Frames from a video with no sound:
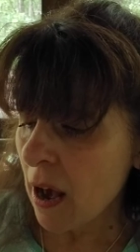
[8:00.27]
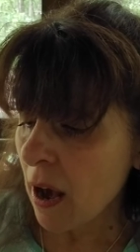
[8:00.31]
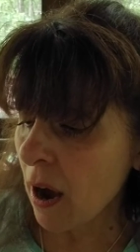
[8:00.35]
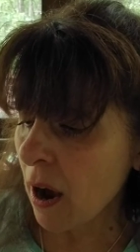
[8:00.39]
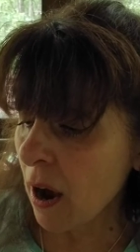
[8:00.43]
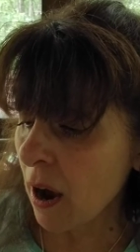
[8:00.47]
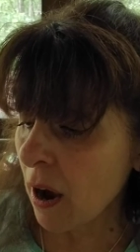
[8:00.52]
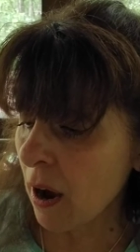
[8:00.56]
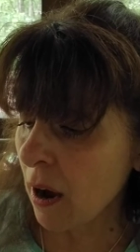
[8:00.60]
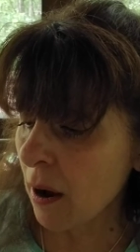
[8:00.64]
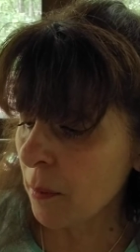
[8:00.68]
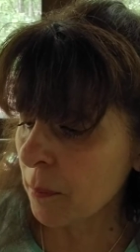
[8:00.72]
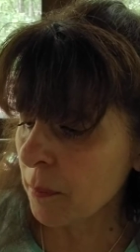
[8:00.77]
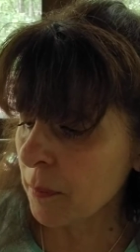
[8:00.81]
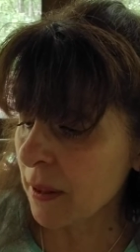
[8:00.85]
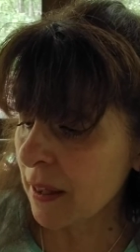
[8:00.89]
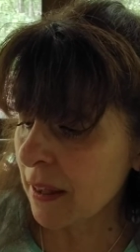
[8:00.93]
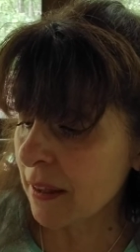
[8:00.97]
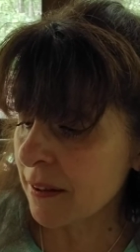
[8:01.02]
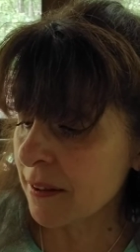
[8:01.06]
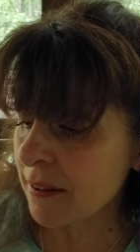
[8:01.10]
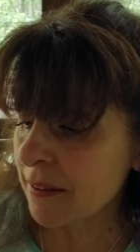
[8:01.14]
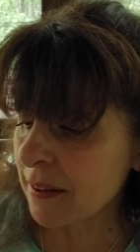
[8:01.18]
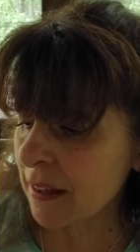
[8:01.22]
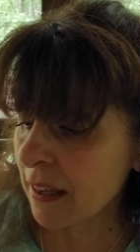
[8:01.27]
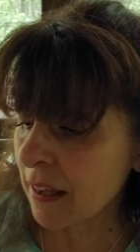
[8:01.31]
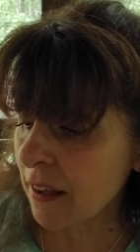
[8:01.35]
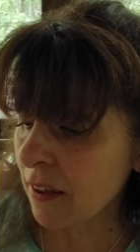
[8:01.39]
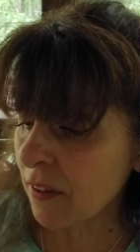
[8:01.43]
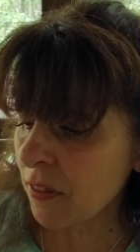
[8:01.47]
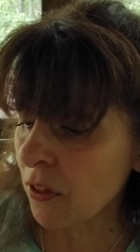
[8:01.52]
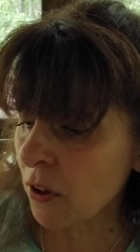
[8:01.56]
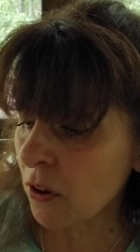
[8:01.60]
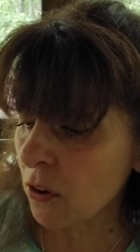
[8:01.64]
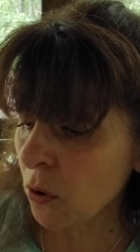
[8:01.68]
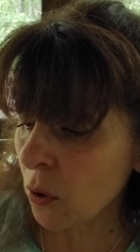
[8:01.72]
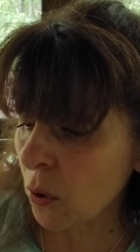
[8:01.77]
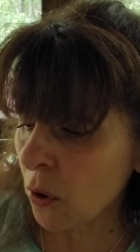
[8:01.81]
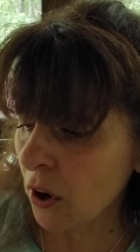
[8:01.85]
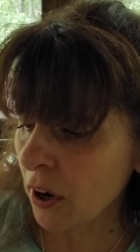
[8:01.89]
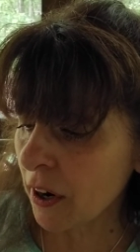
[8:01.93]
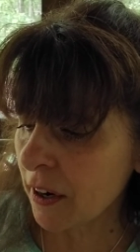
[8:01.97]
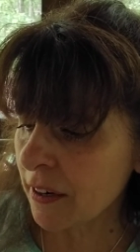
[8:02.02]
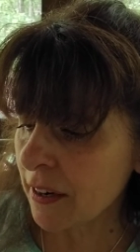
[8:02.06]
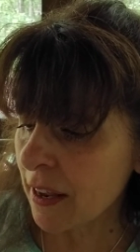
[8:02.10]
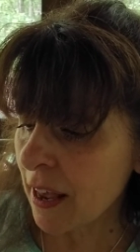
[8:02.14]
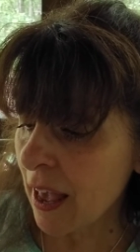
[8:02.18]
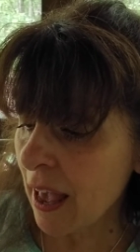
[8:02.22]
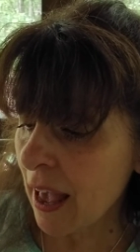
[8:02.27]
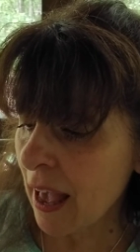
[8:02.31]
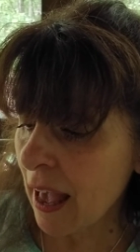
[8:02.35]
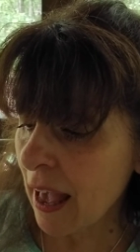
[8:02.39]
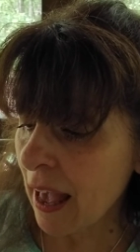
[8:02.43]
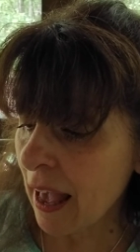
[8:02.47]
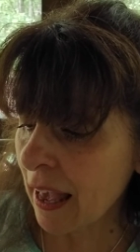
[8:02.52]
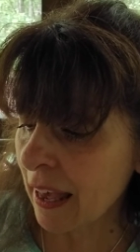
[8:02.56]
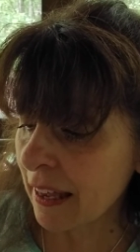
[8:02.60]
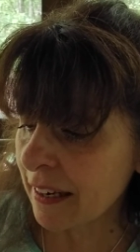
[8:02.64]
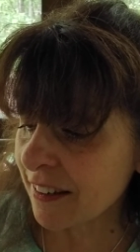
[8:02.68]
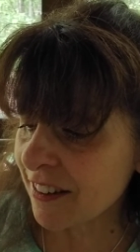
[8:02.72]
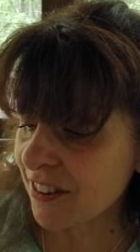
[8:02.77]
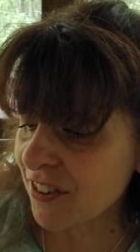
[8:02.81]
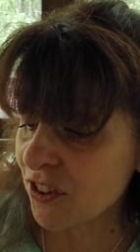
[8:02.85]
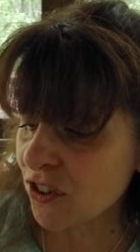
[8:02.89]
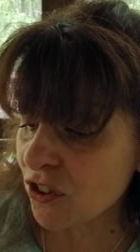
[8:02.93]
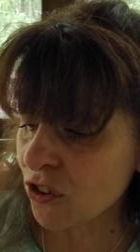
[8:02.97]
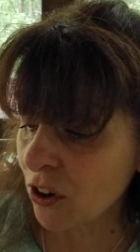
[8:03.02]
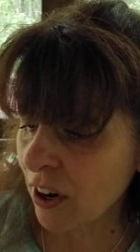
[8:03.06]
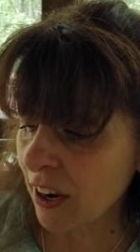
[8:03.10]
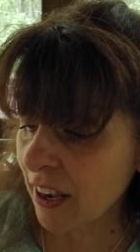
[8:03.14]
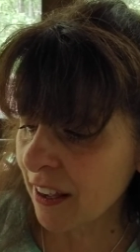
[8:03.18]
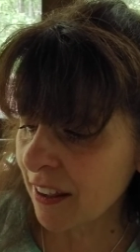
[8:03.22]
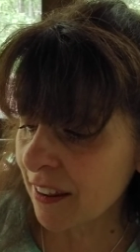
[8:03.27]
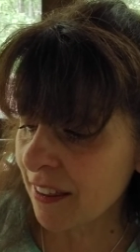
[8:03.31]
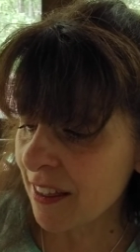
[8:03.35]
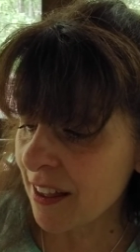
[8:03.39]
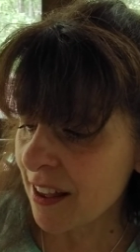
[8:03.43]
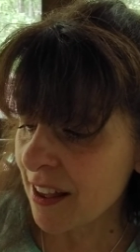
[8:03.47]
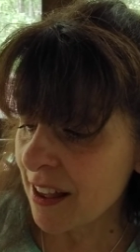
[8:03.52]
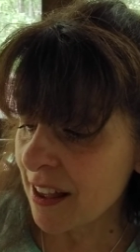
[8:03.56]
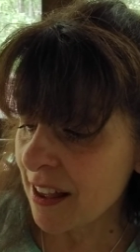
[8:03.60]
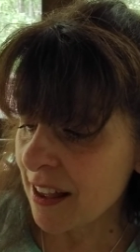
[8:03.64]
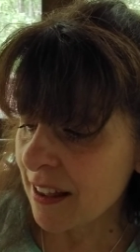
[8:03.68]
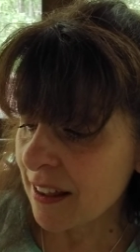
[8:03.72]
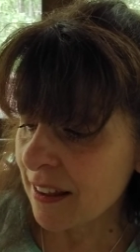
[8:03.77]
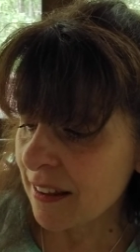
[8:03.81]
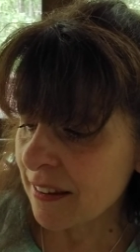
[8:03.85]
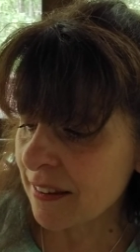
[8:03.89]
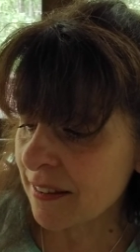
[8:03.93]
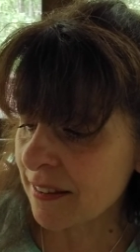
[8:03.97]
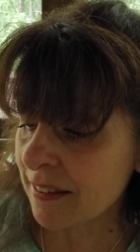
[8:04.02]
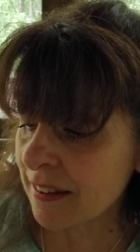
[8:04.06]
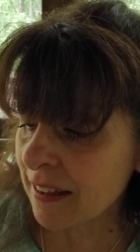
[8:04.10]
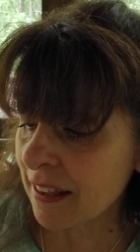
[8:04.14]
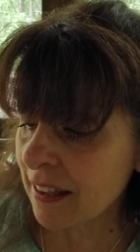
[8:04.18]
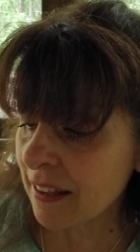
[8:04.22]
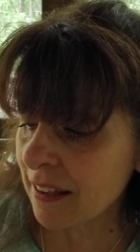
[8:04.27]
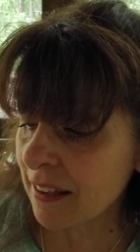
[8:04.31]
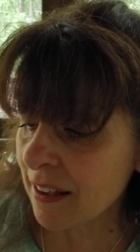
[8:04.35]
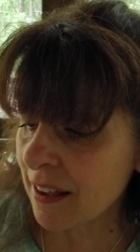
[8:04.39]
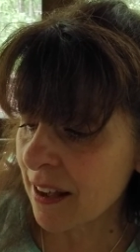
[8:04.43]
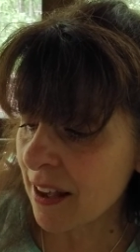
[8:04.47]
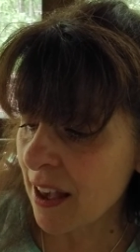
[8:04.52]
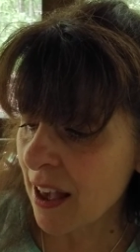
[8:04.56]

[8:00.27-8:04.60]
um, Seek the Lord and his strength. Seek